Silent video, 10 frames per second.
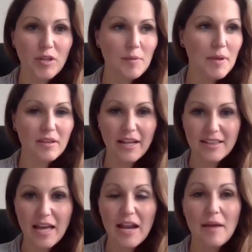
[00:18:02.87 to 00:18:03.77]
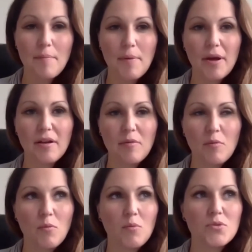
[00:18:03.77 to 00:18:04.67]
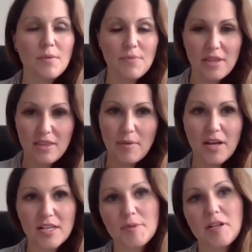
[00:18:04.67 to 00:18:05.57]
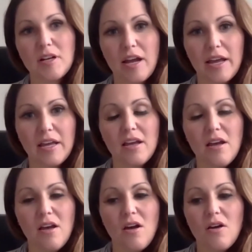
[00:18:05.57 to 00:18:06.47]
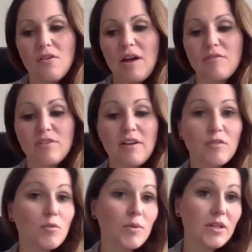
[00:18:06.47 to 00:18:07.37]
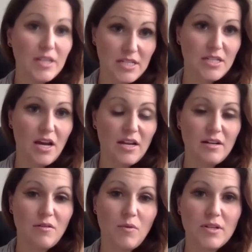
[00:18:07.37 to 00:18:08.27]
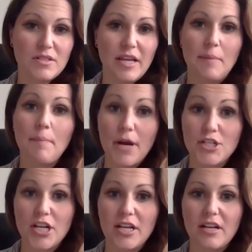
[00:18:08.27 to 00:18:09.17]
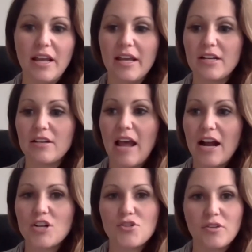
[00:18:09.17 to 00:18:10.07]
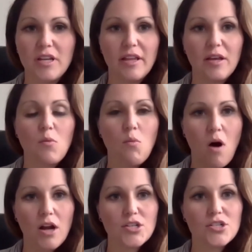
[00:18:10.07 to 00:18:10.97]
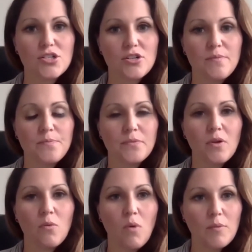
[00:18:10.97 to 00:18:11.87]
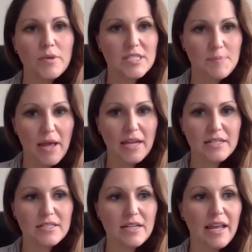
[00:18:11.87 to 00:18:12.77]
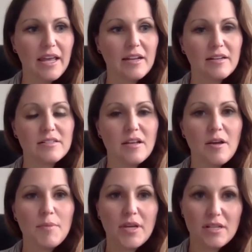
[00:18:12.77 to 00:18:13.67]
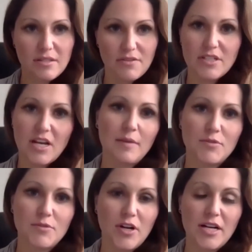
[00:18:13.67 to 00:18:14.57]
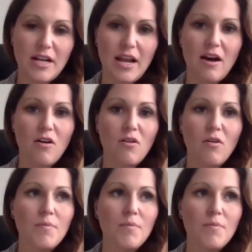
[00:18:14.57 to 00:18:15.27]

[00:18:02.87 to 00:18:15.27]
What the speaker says: been like that, but something that my husband and I have never really done was like budget and actually like watch what we spend. And because of the times right now,